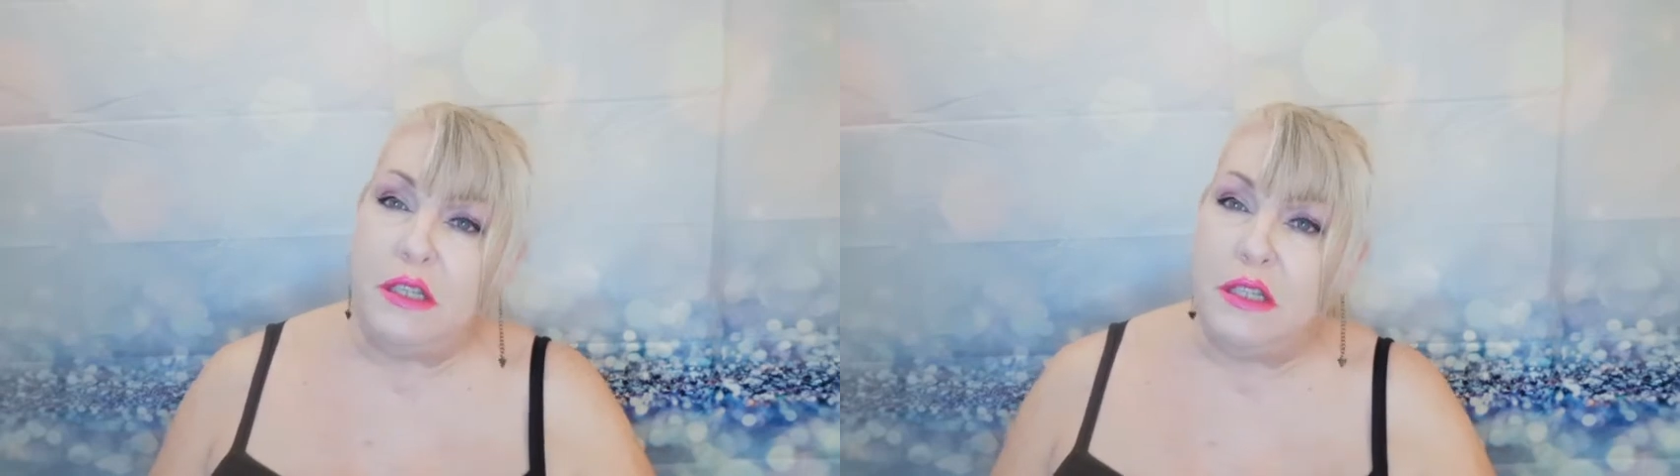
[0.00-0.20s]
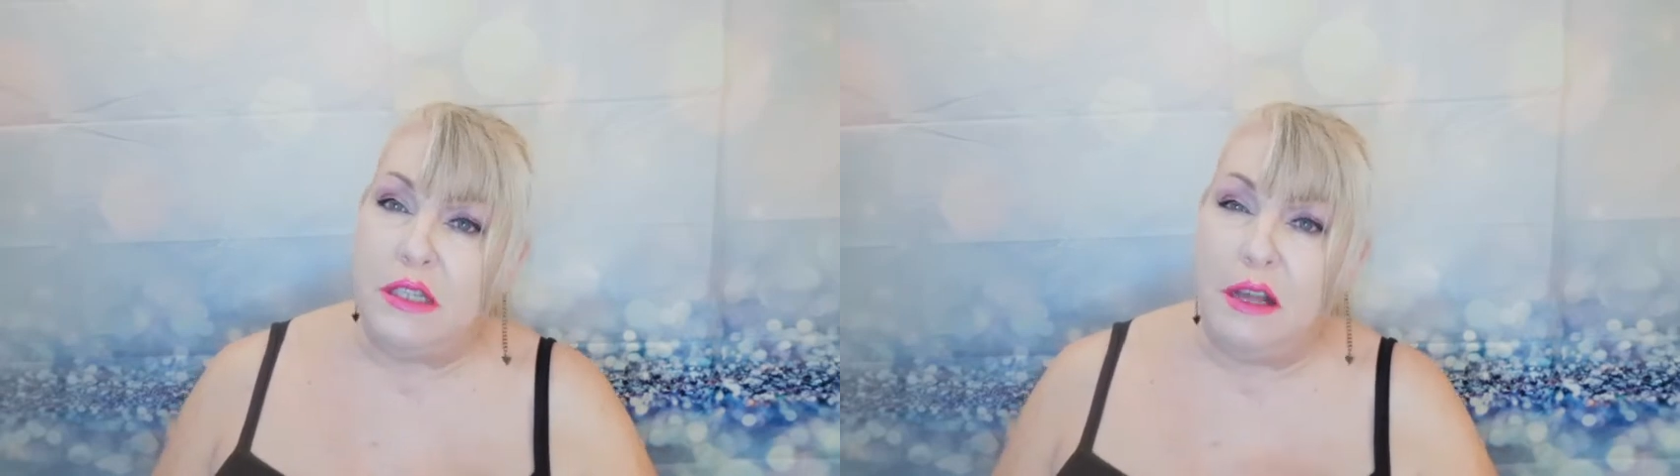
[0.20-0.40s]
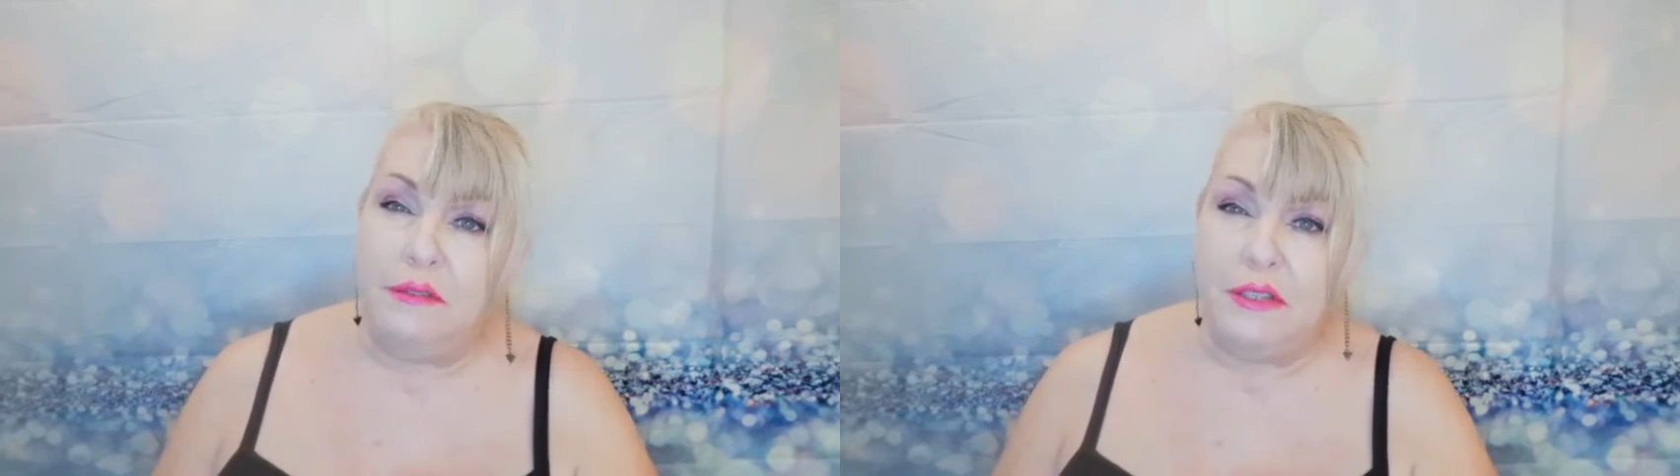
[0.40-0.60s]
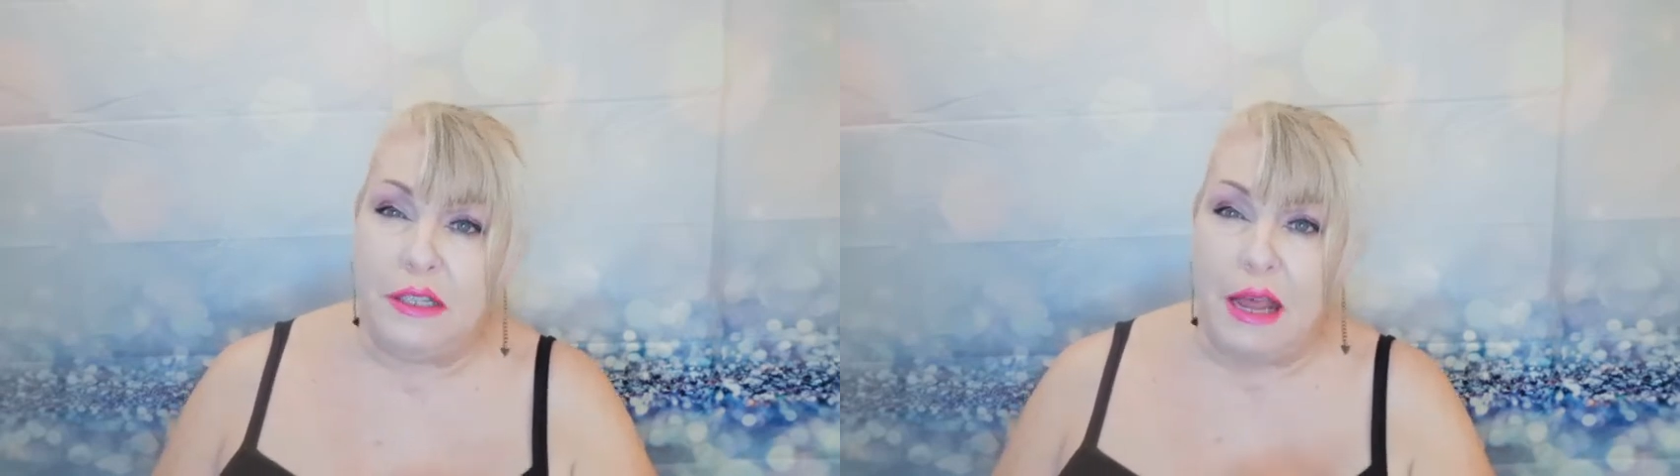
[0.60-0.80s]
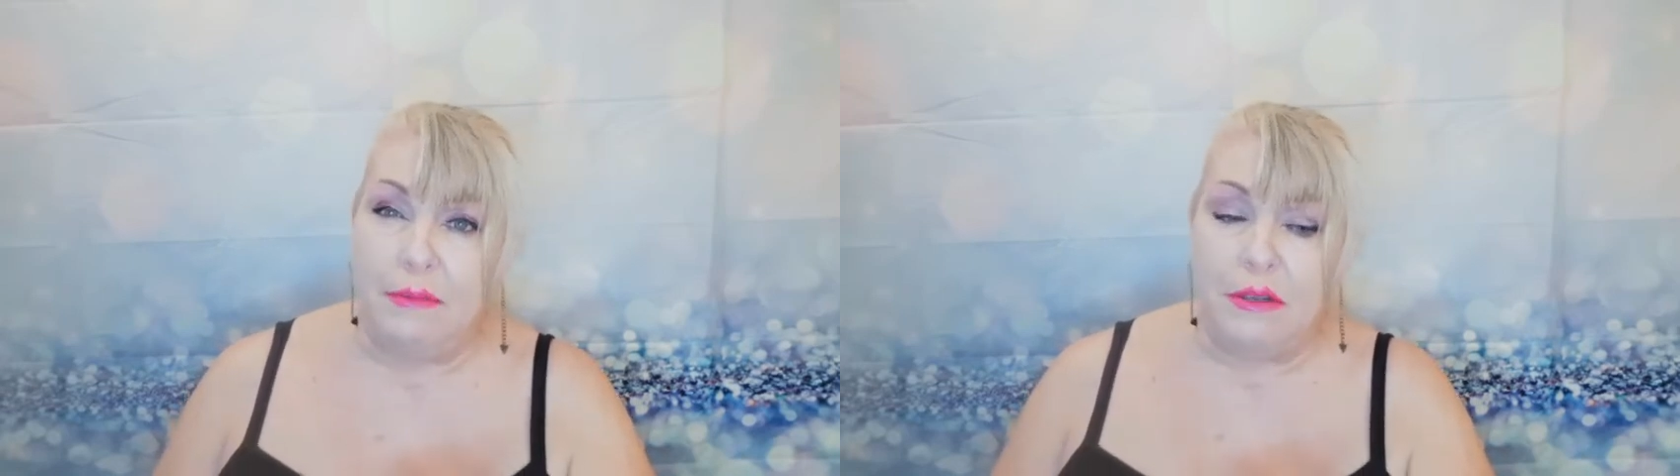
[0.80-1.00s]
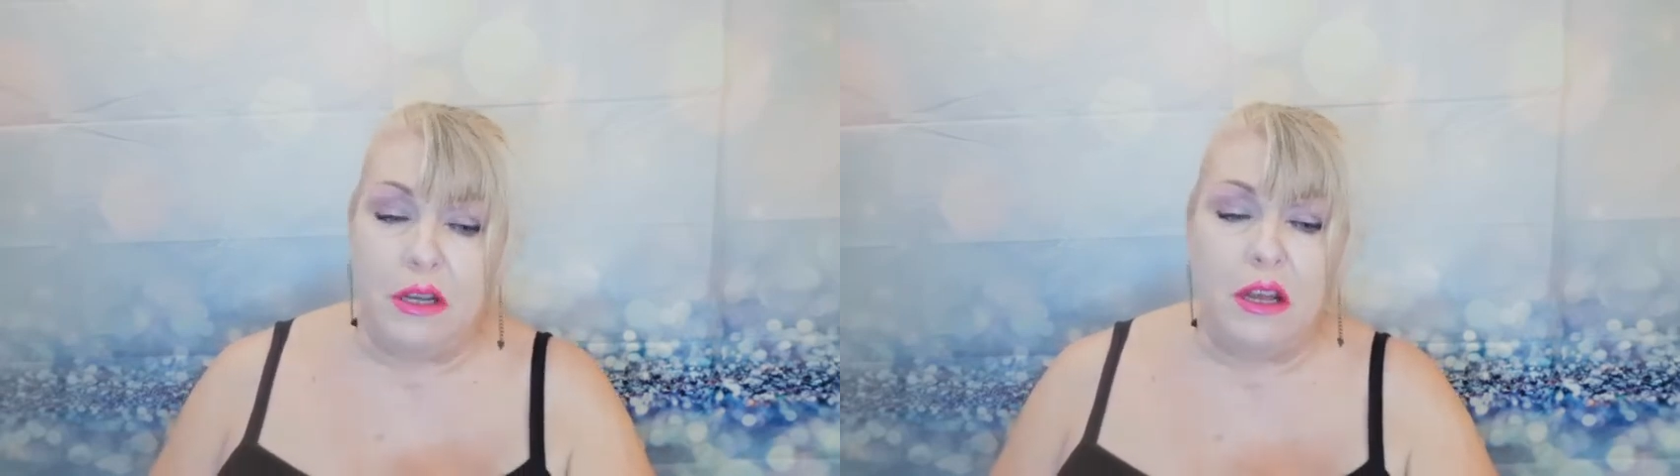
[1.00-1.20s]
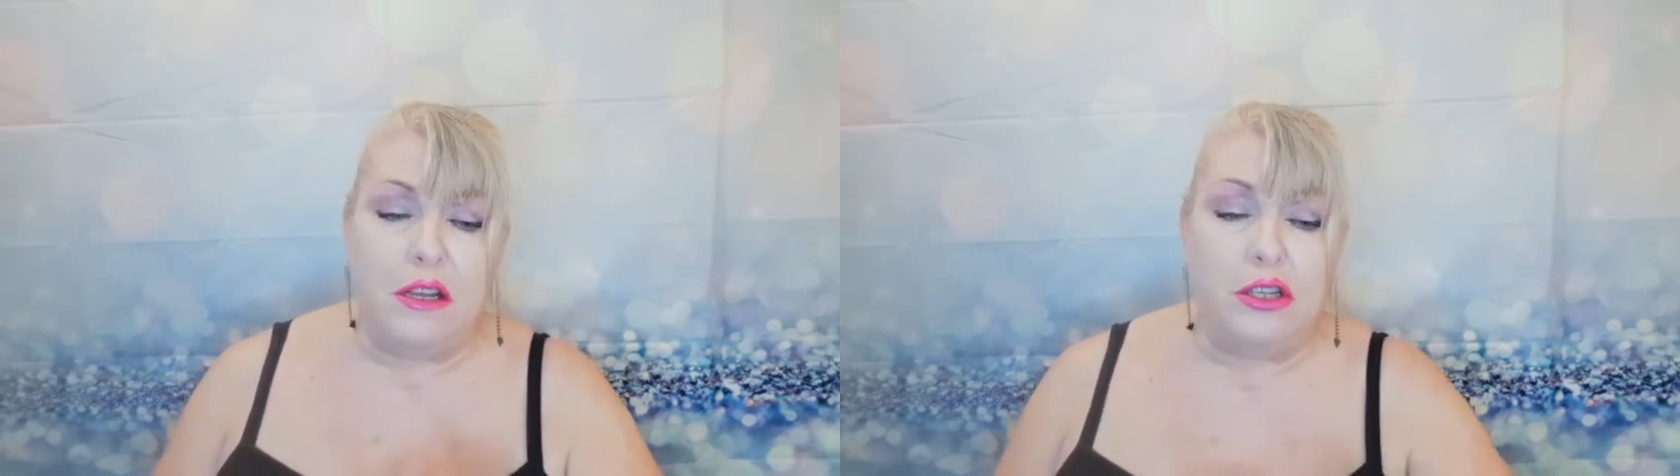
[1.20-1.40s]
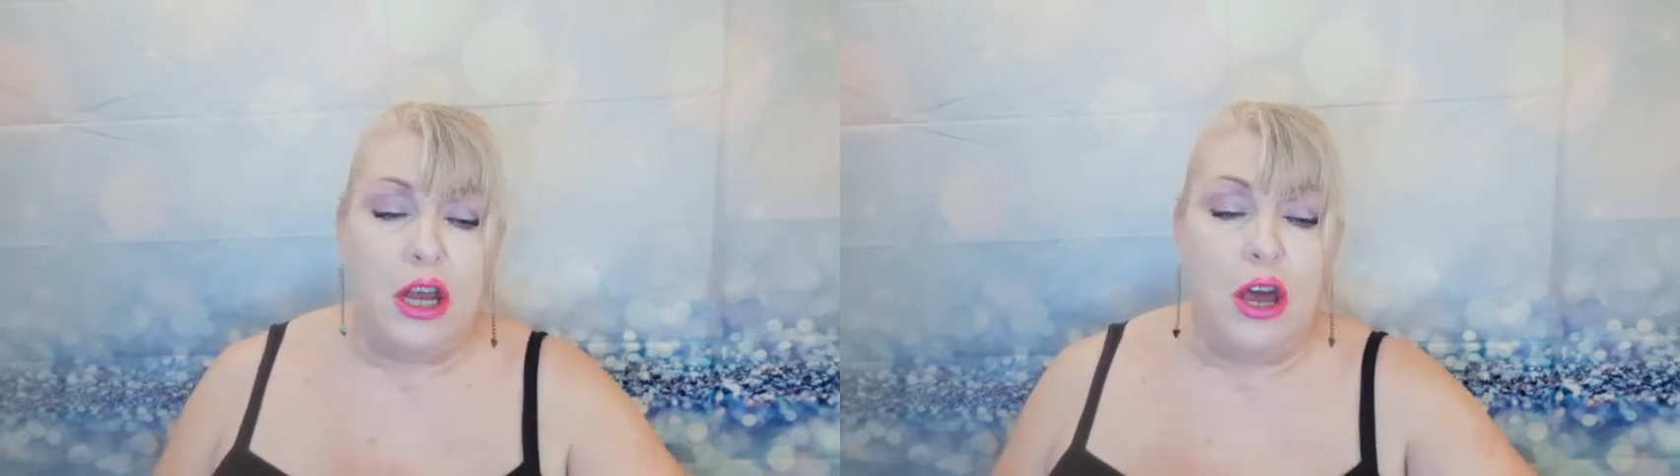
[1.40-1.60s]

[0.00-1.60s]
to self-sabotage